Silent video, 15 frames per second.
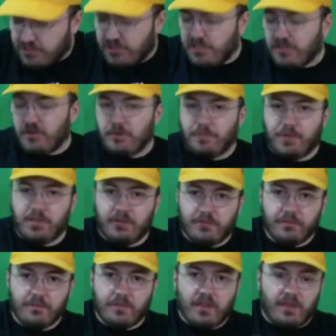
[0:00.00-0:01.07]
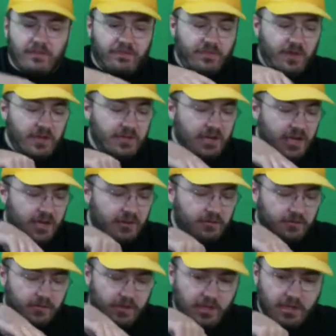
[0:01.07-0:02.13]
thing open and find
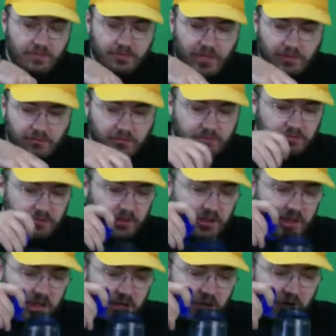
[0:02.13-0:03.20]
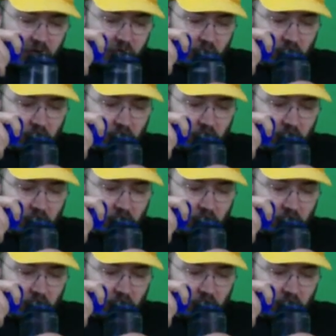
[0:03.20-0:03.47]
out if that's what's really in here.